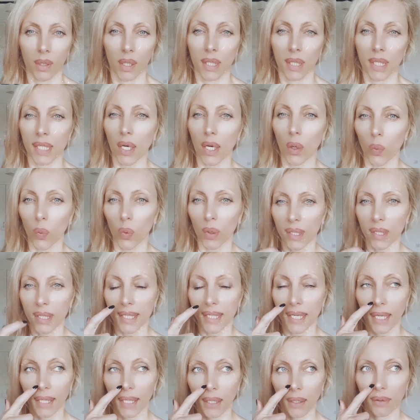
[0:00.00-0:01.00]
Some will
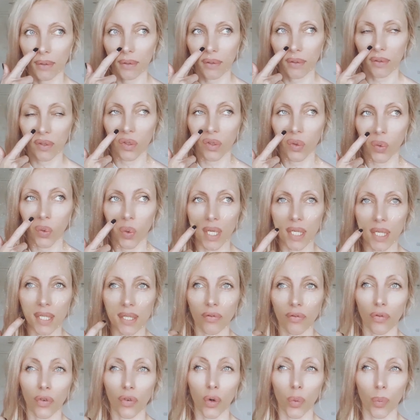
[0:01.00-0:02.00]
say that the
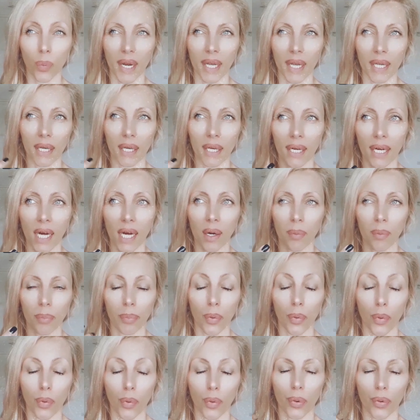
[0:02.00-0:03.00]
reason for breaking
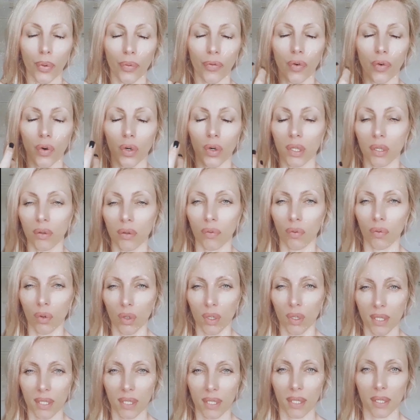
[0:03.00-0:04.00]
up or for
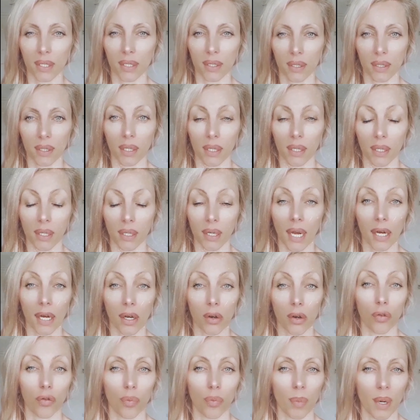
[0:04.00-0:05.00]
divorce is a
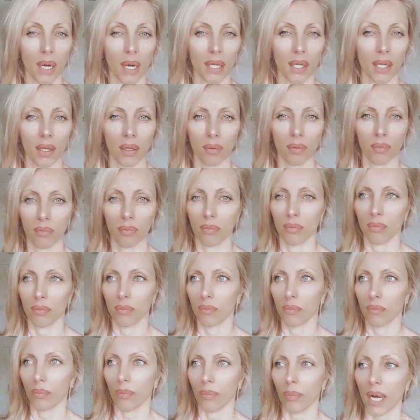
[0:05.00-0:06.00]
lack of money.
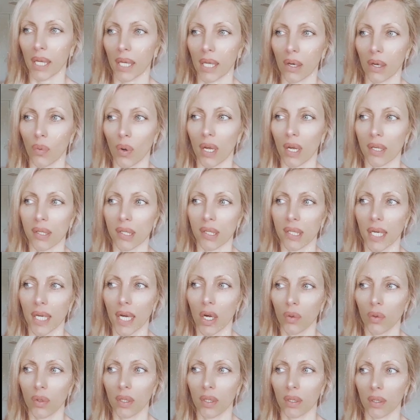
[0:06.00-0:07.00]
Money runs
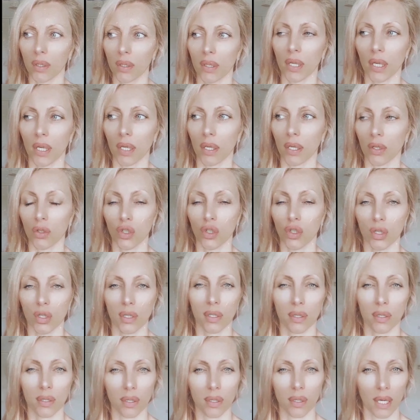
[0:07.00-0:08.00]
out and they
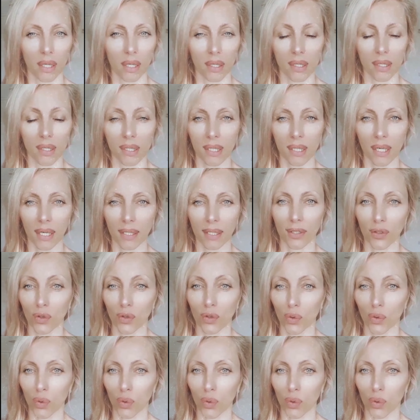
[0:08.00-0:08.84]
just decided